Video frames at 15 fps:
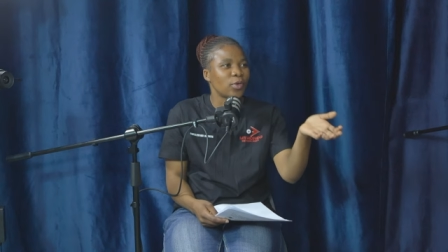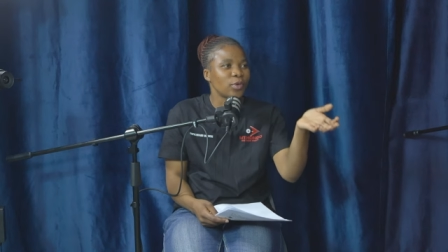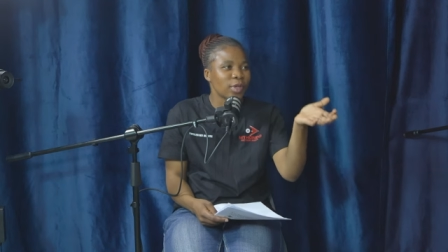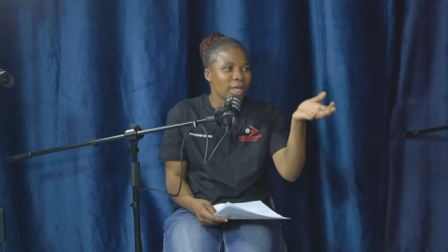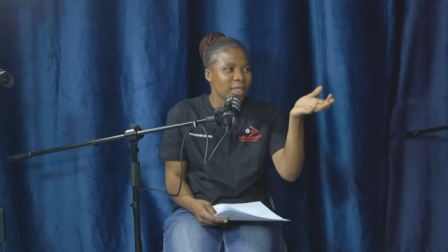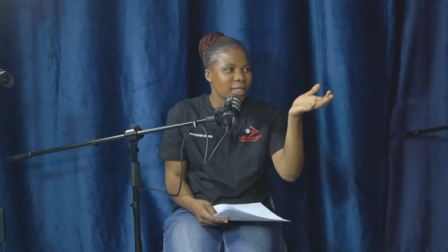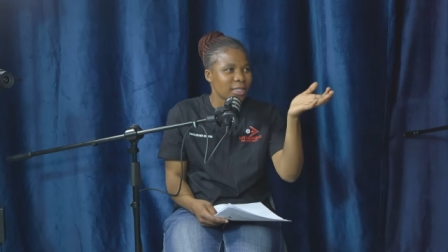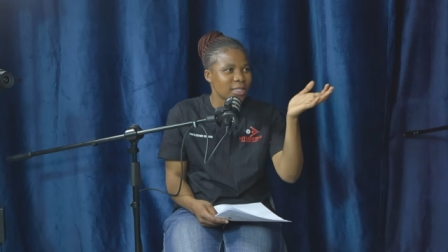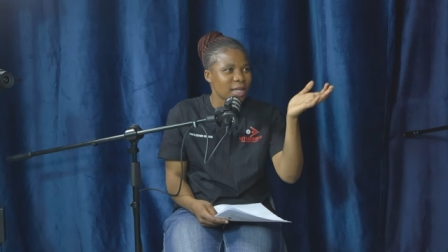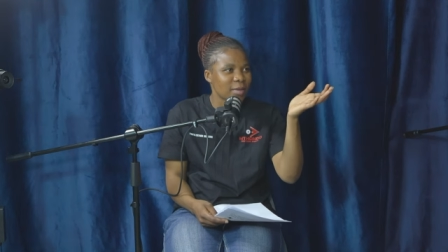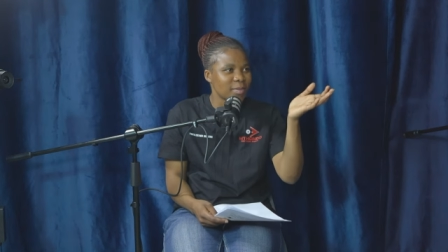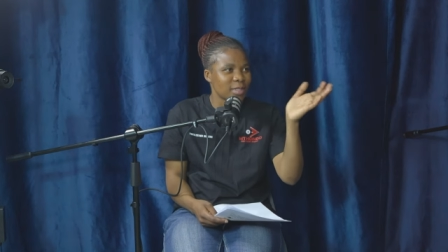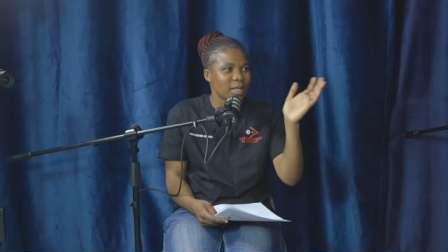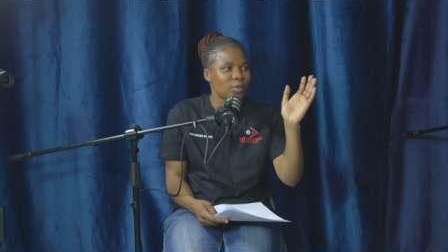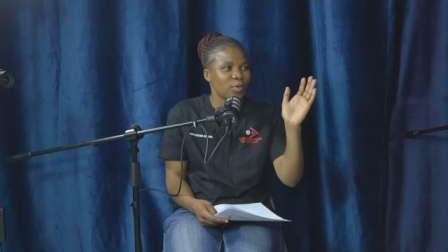Look at the
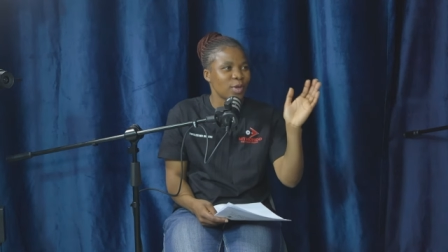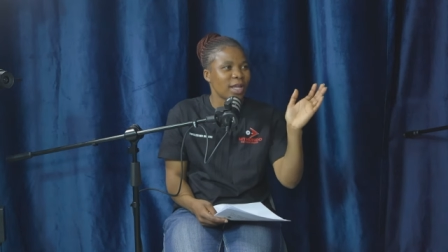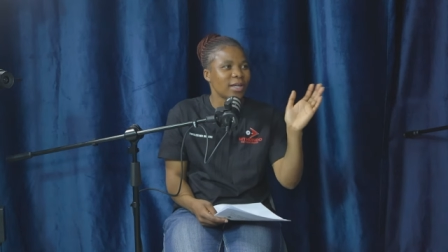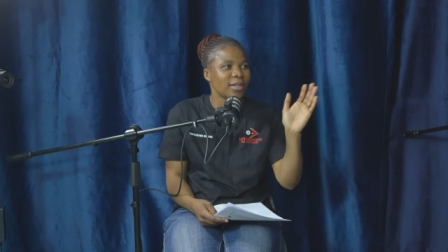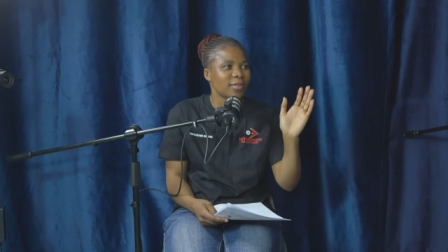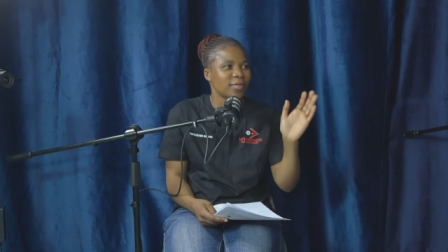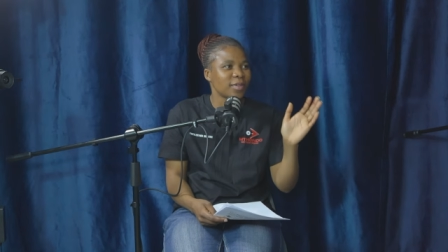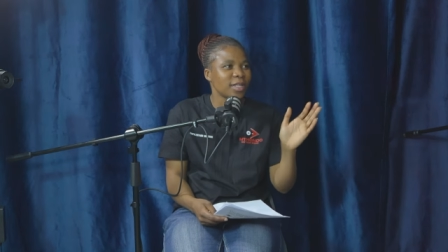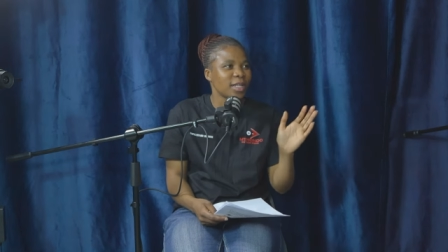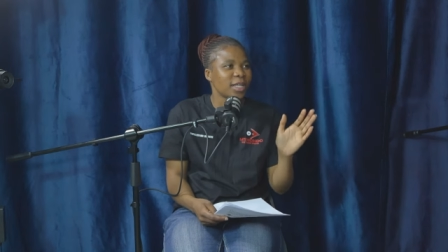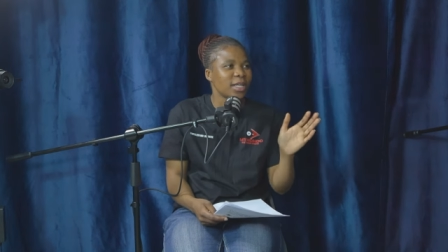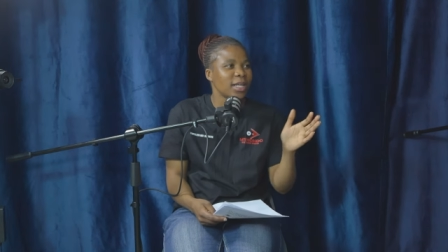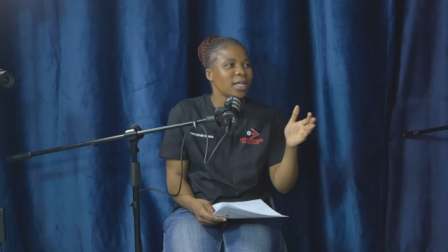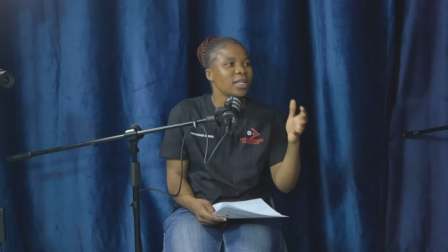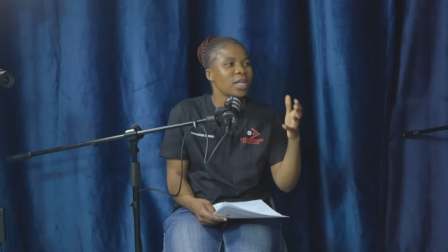times that we are living
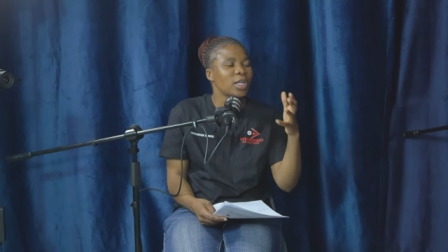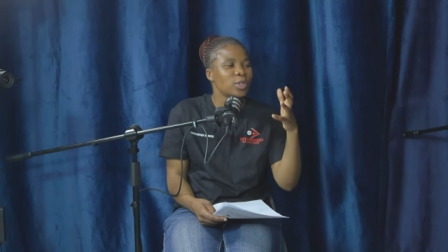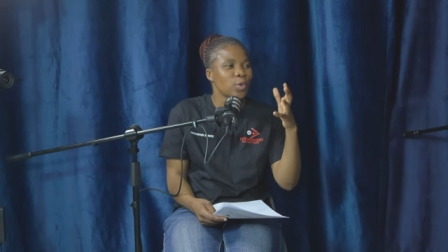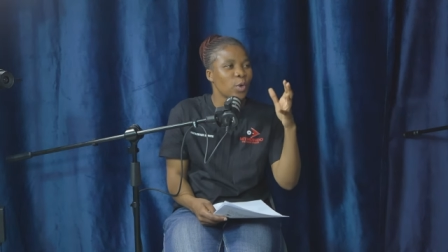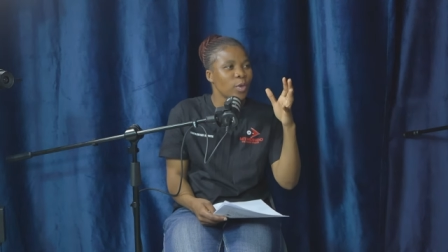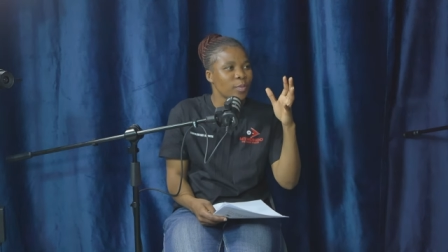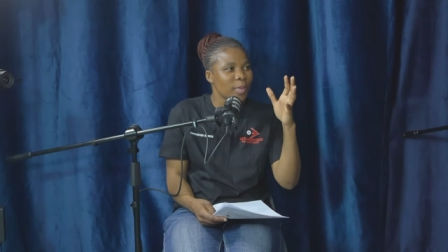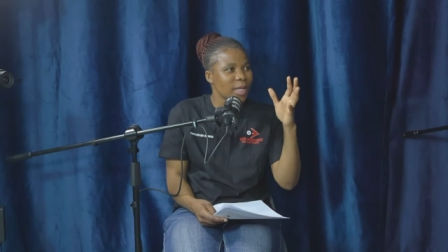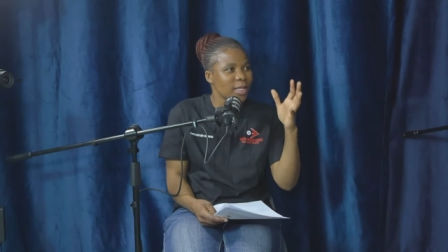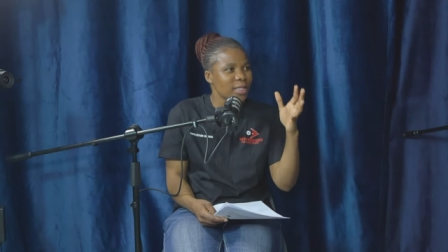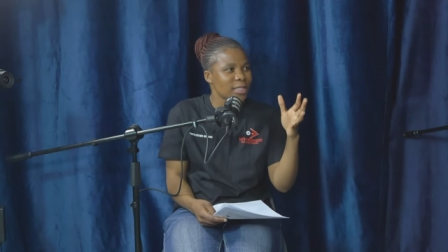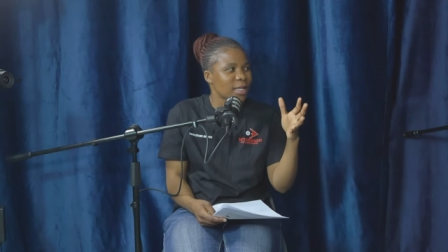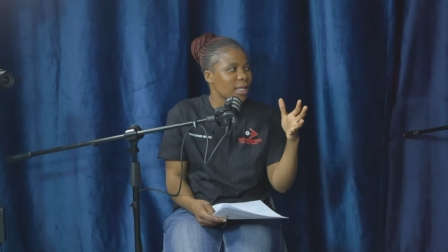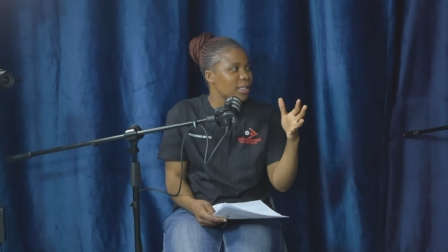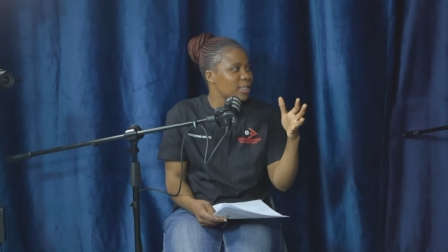in. It it all
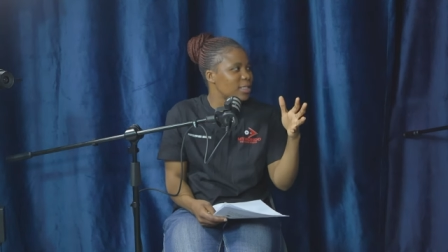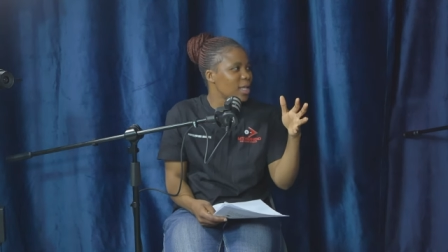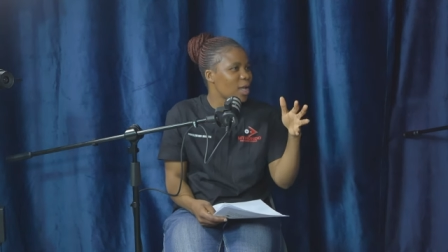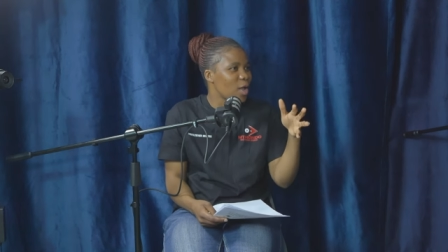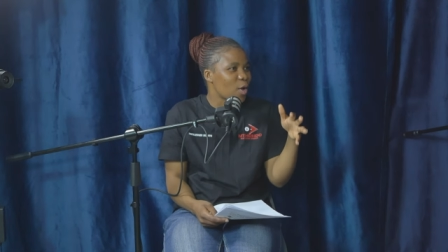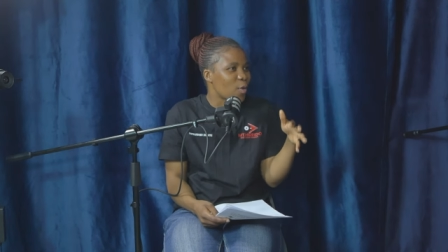makes sense.